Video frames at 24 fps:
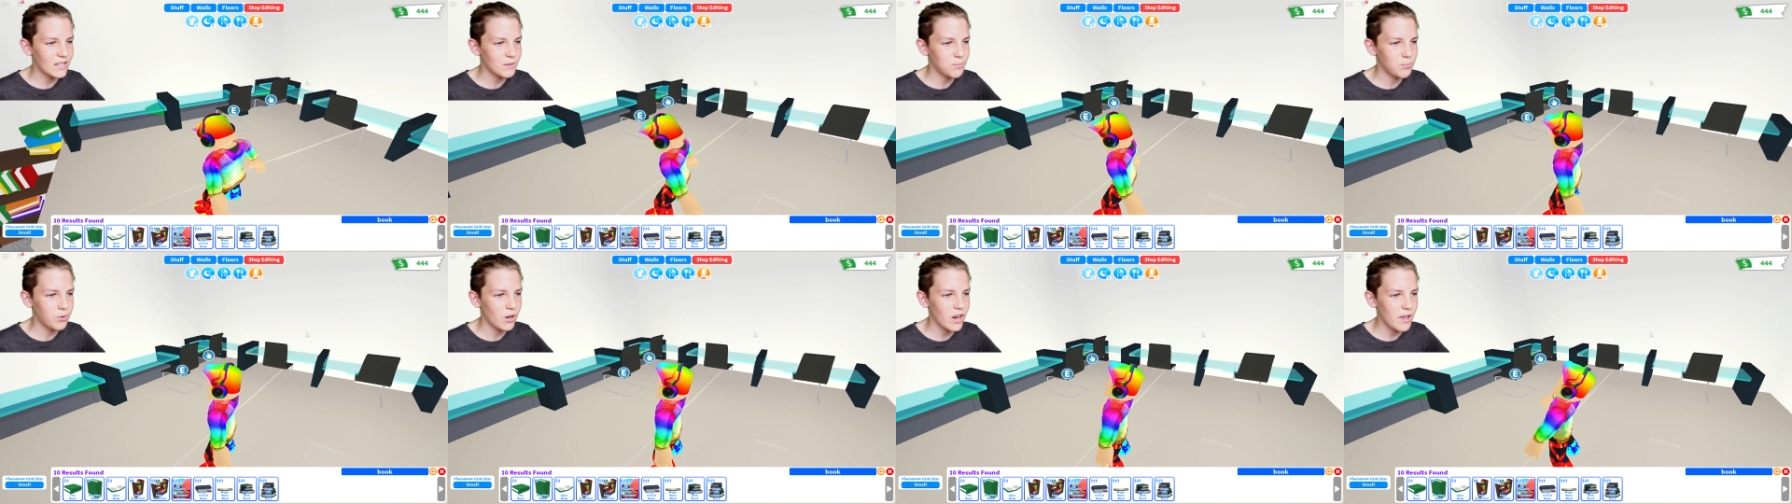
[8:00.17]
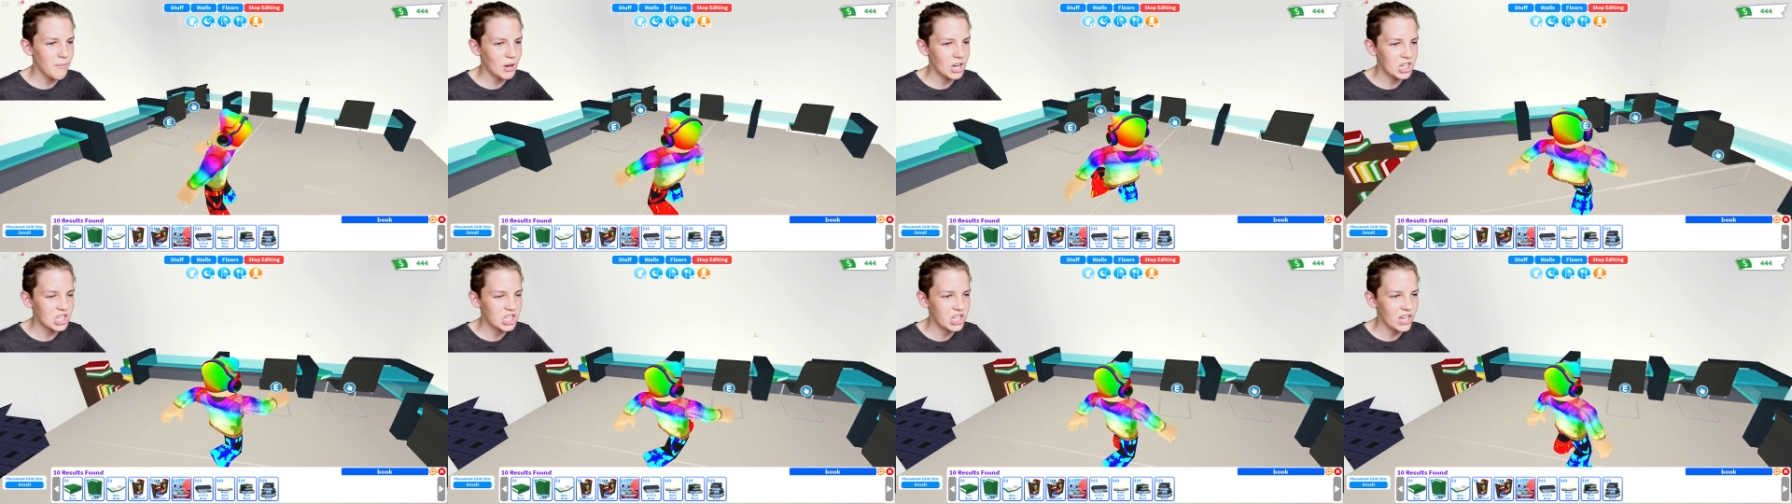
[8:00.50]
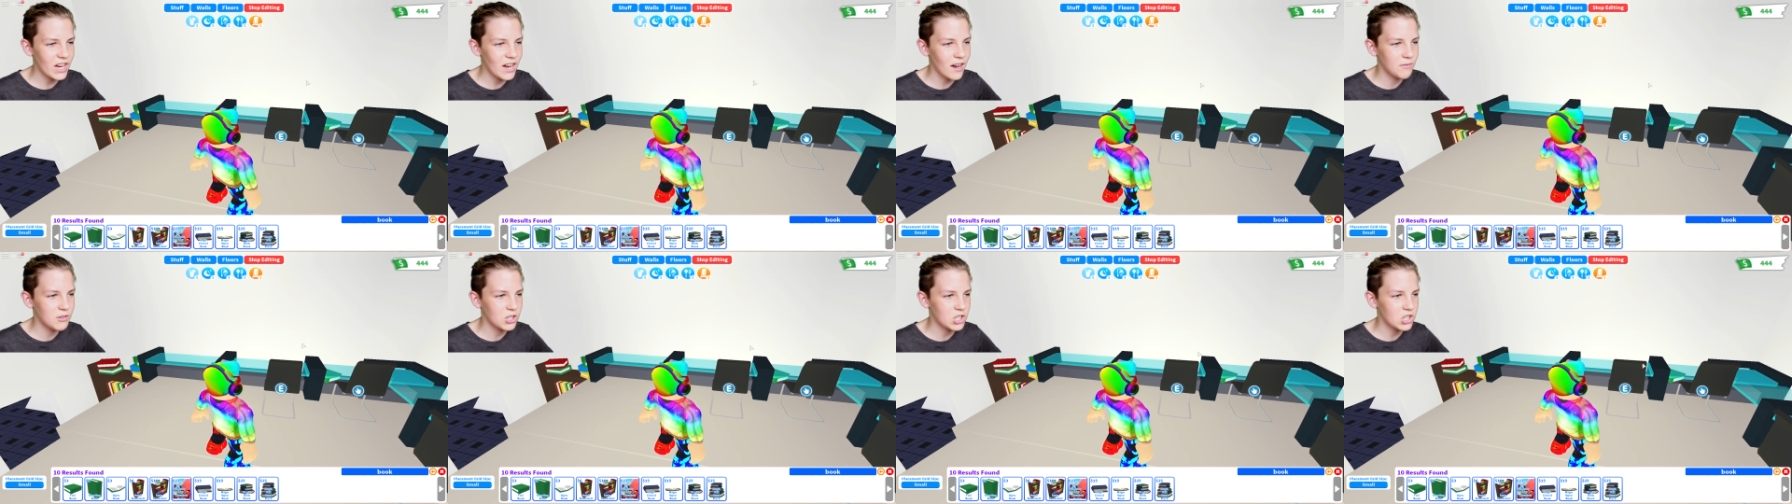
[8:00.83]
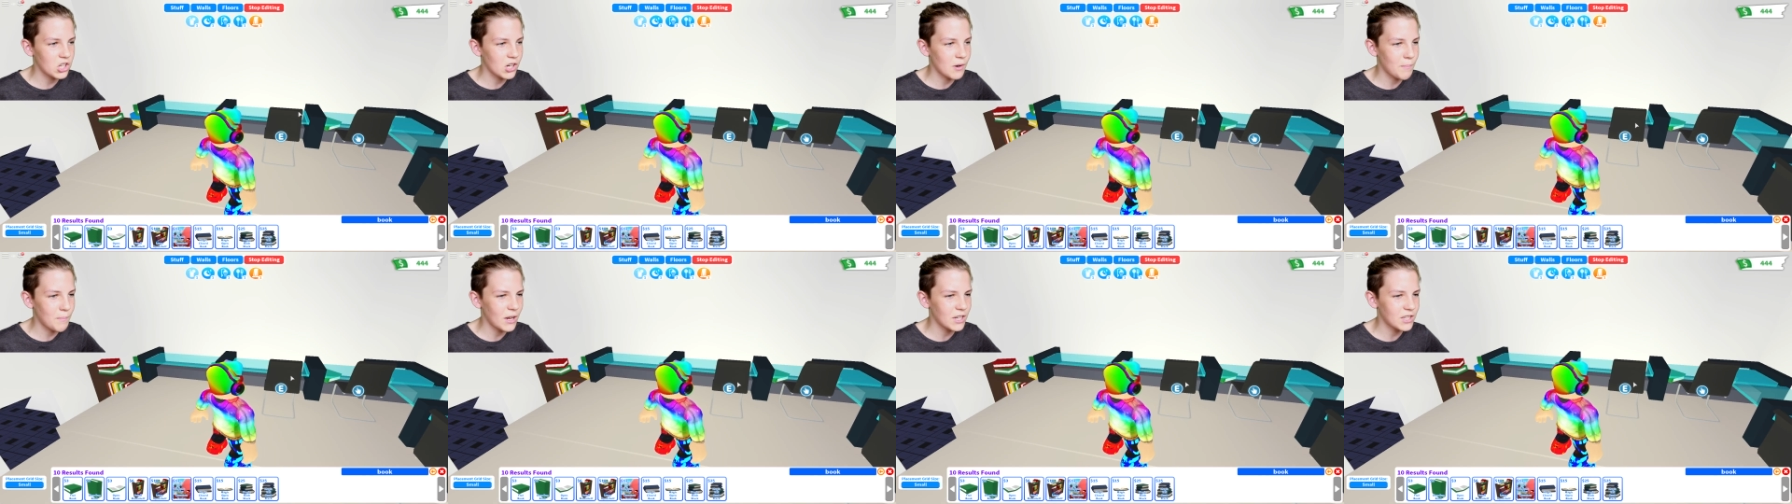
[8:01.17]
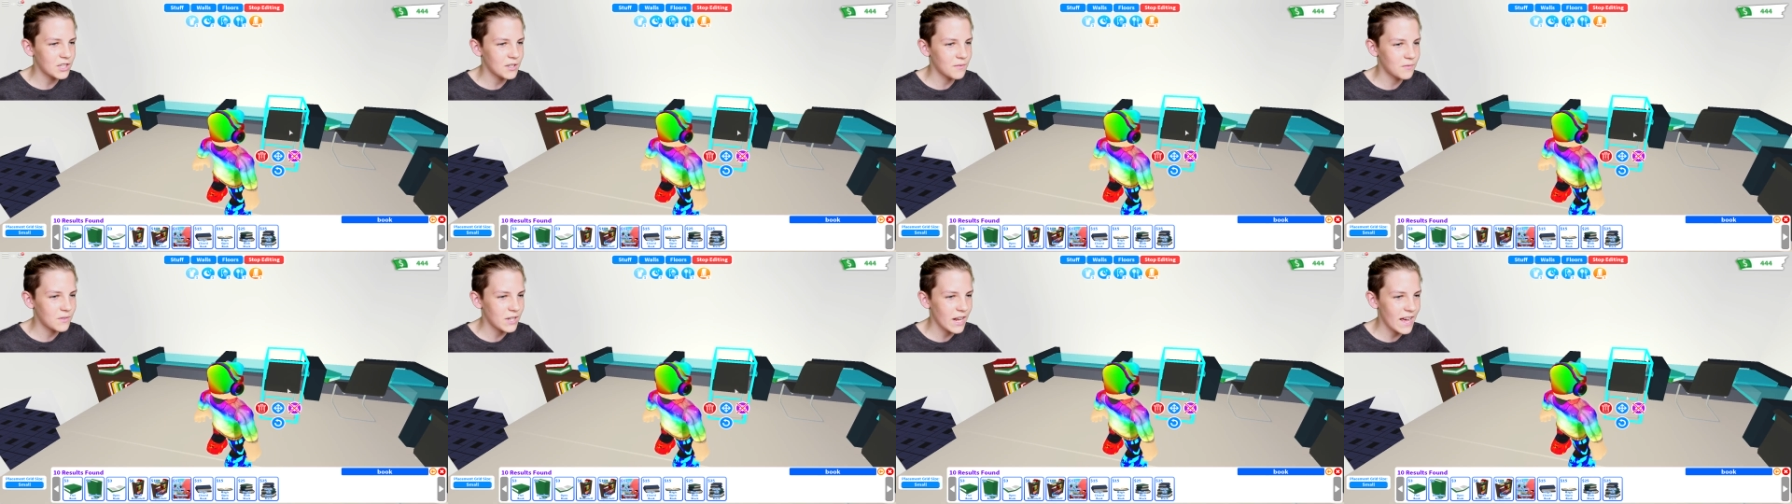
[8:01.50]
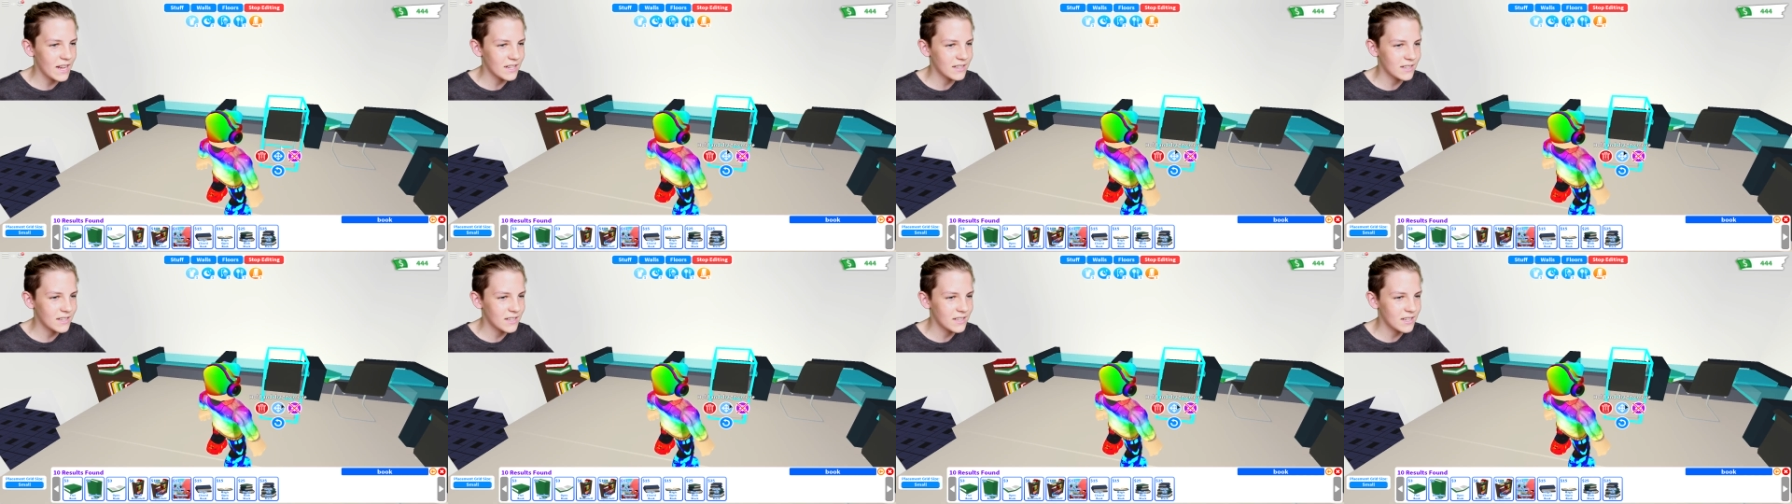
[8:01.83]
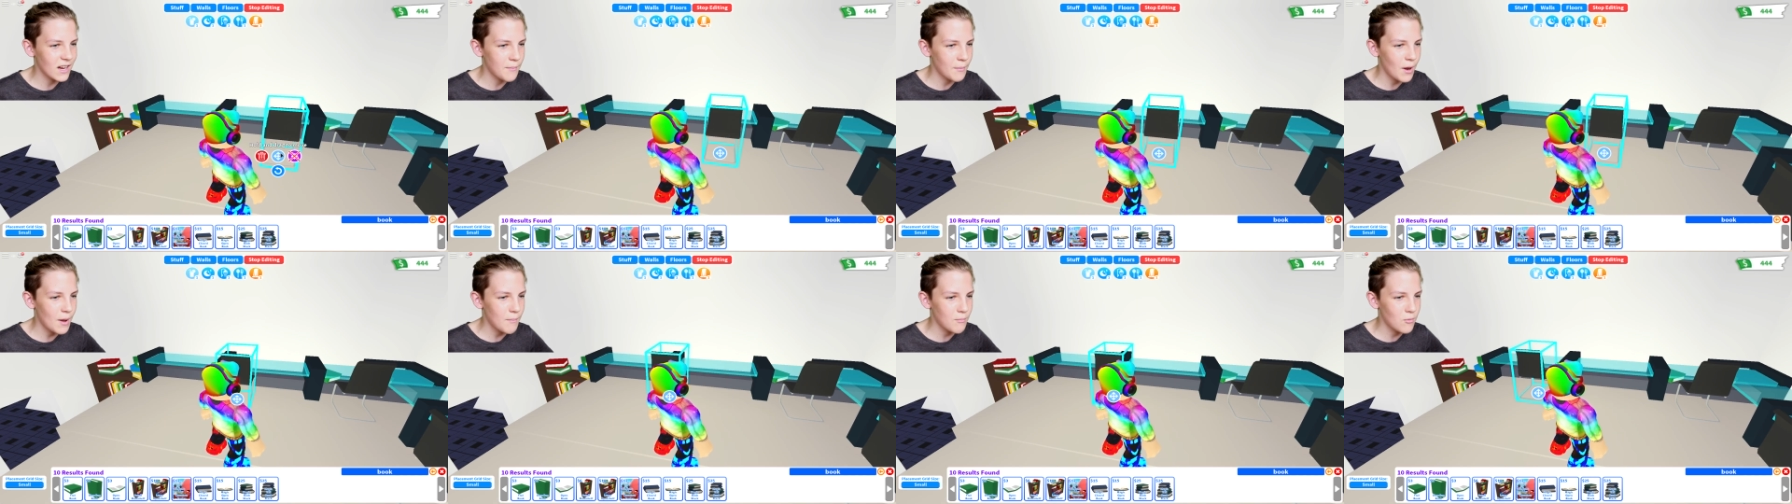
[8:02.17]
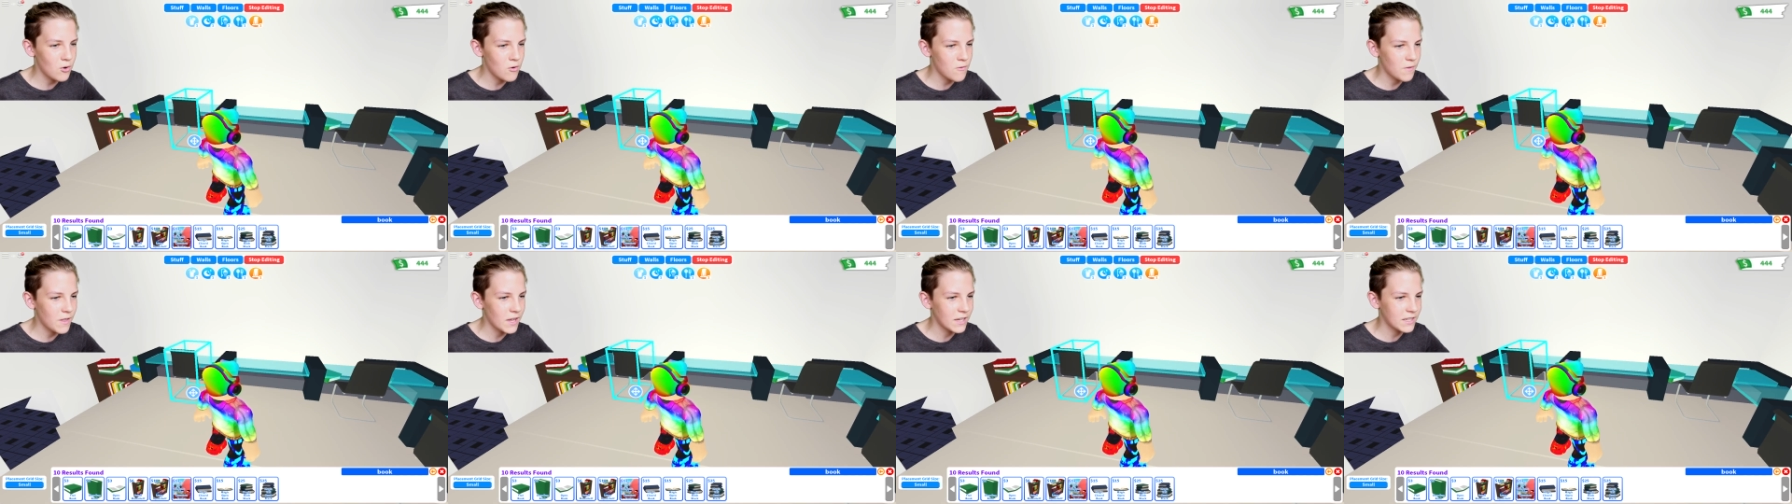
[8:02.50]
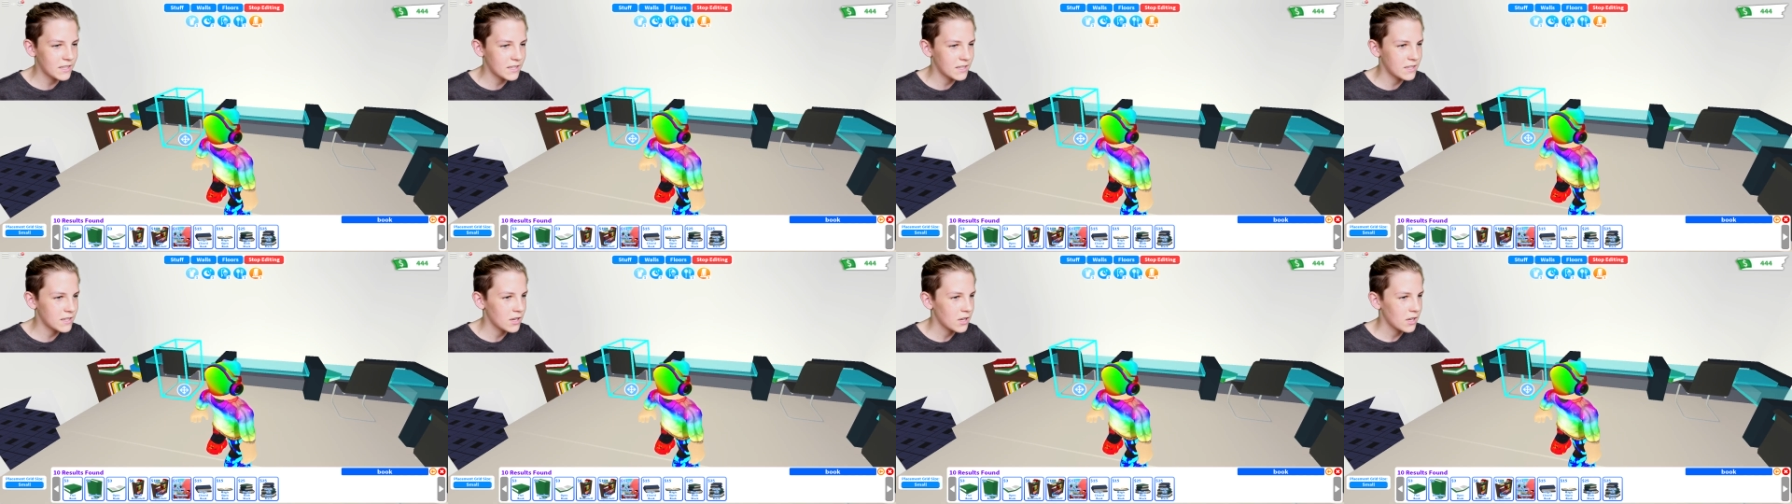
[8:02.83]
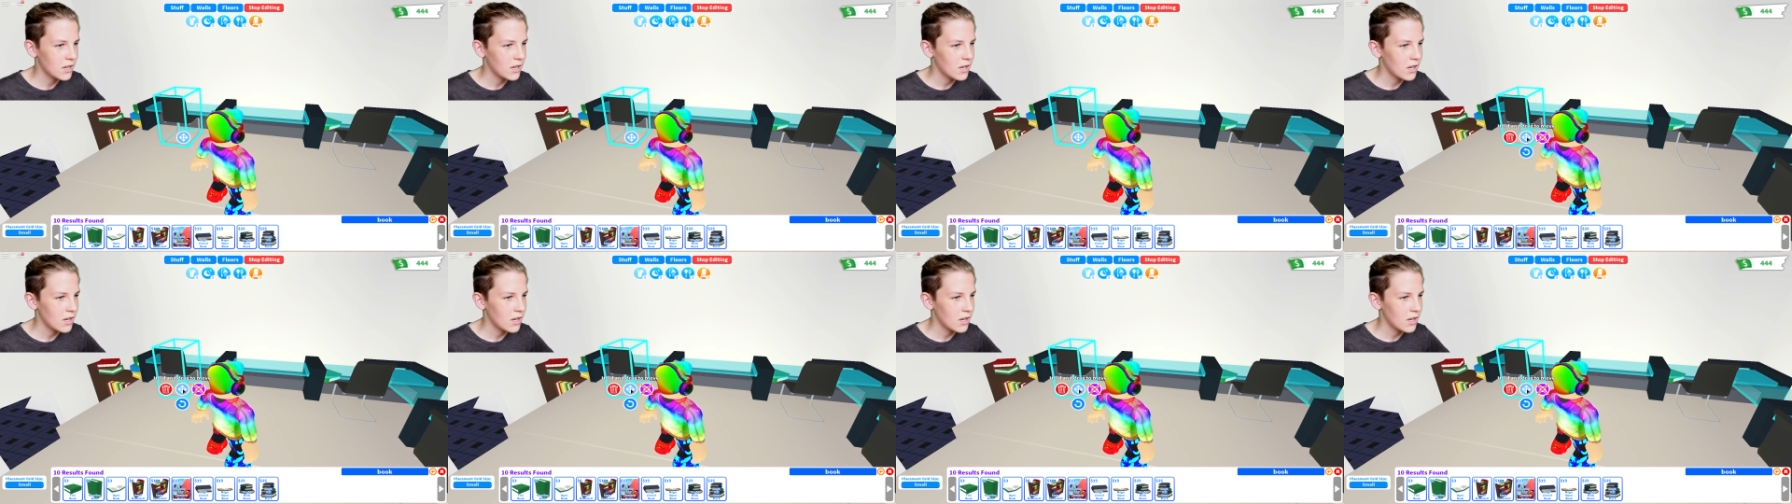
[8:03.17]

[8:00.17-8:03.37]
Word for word: that's pretty much it. I've just got a bunch of desks. I might move this